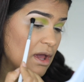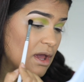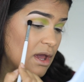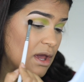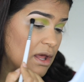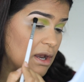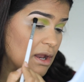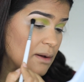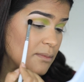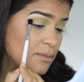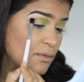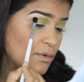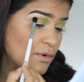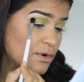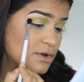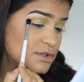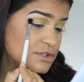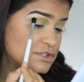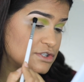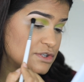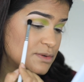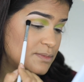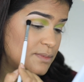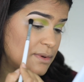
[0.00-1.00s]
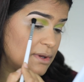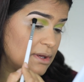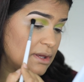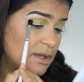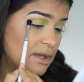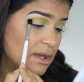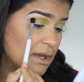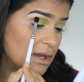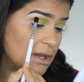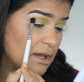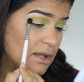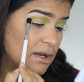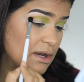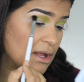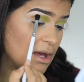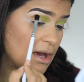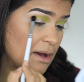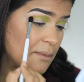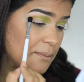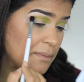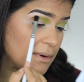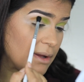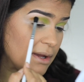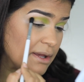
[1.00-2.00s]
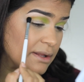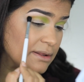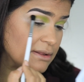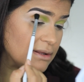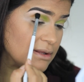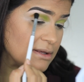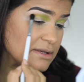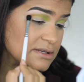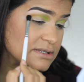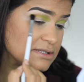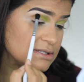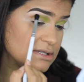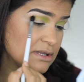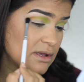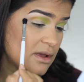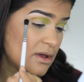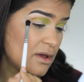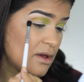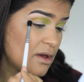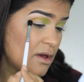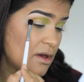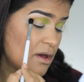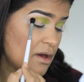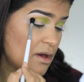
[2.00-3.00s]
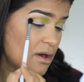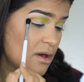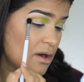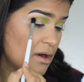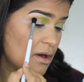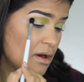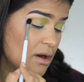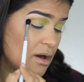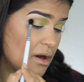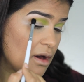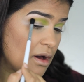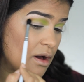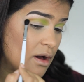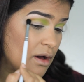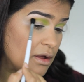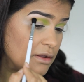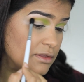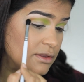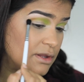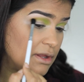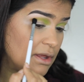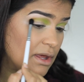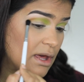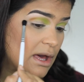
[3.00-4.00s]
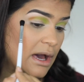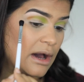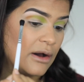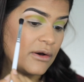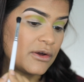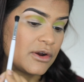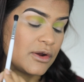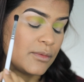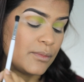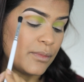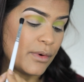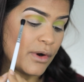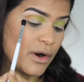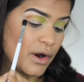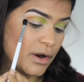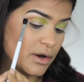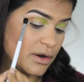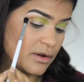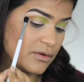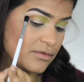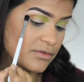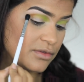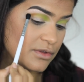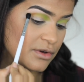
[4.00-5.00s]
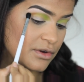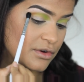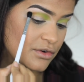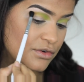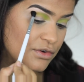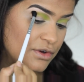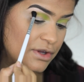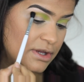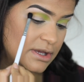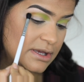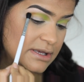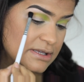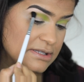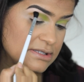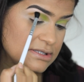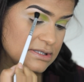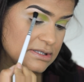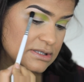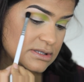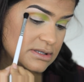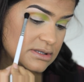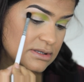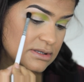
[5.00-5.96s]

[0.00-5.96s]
And I'm going to begin applying this on the outer part of the crease,